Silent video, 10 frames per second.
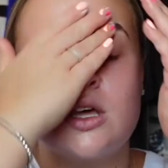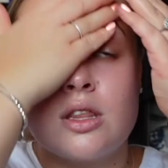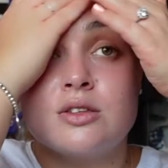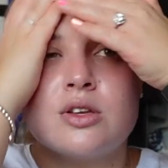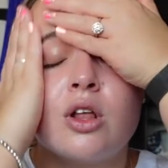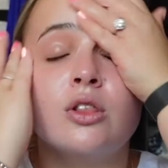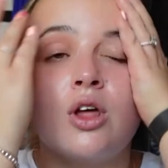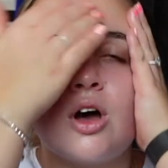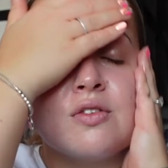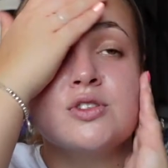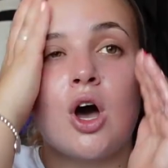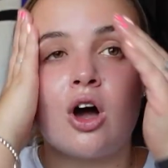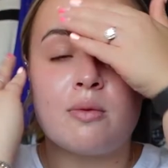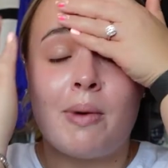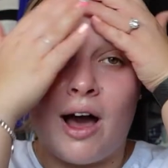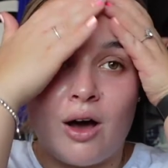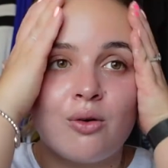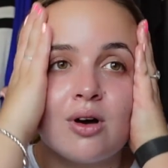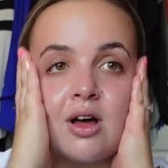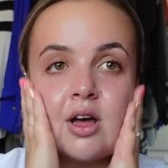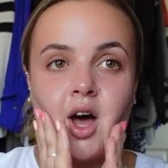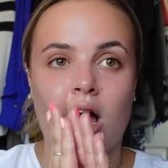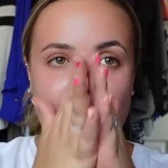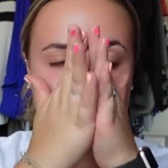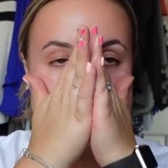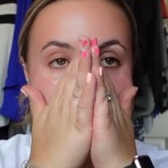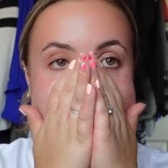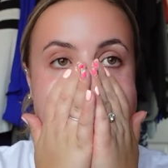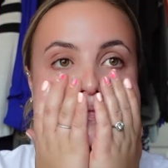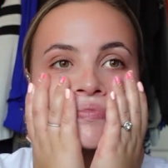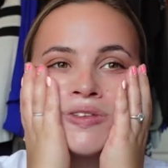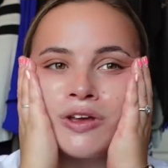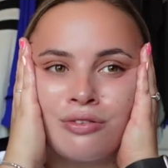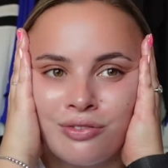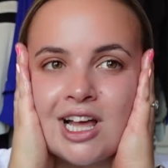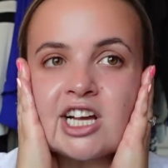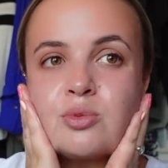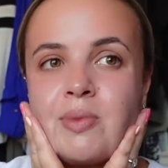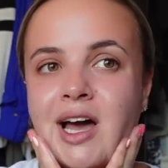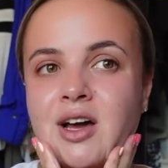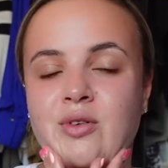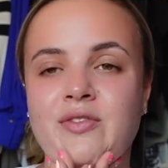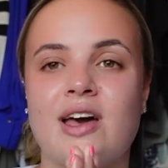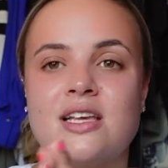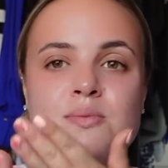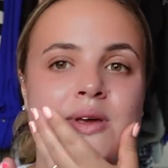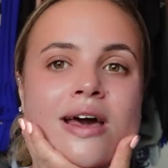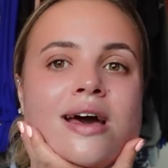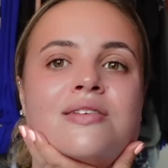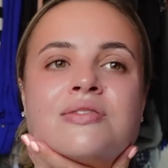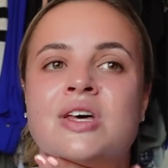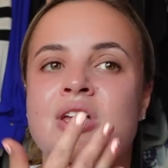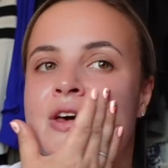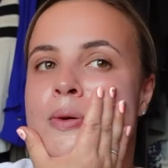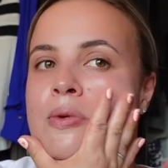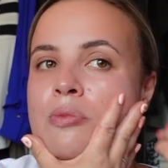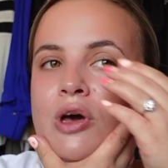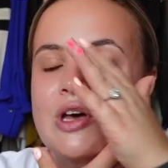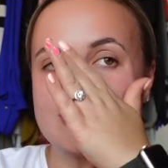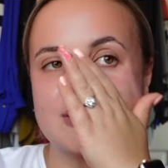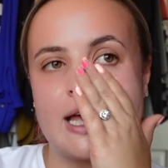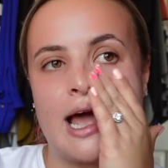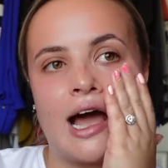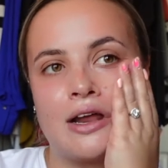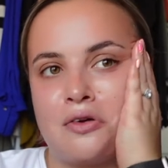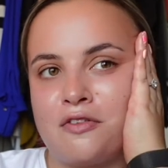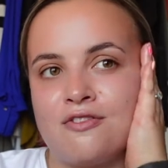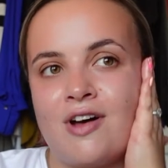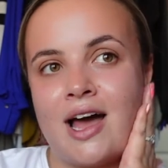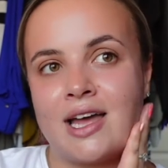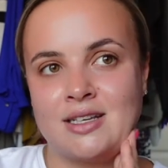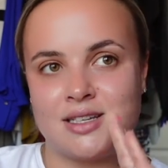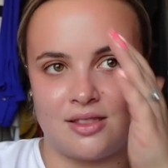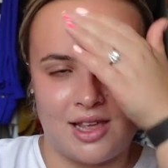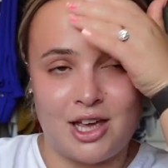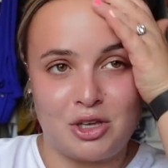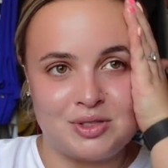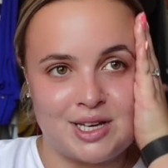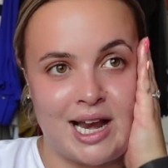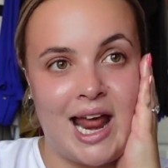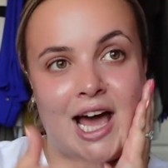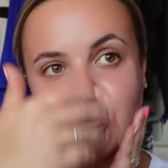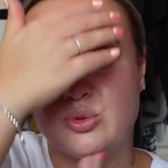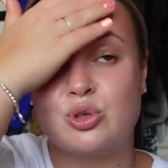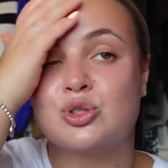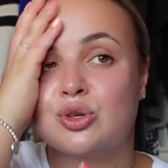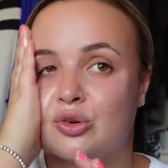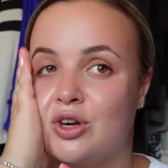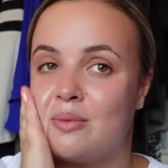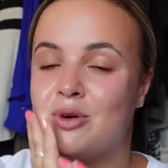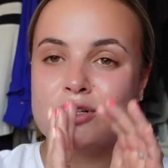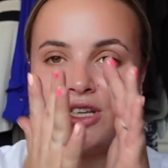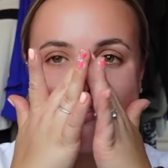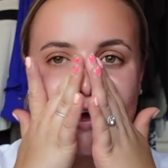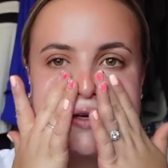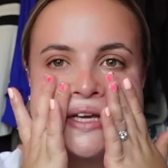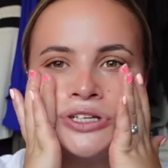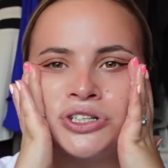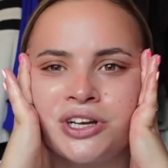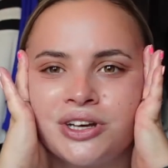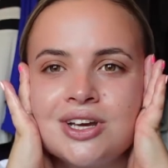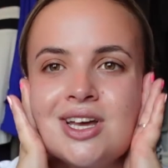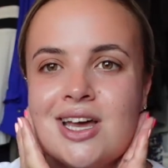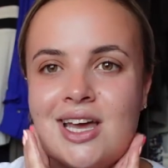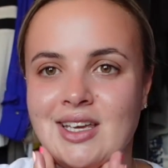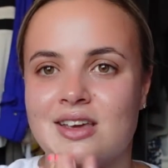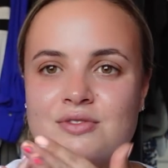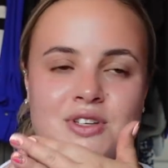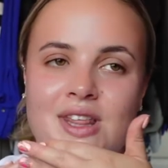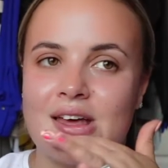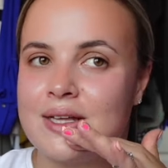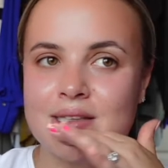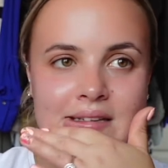There's a lot of talk about flashback with SPF, but personally I don't find that using an actual sun cream under your foundation gives you that.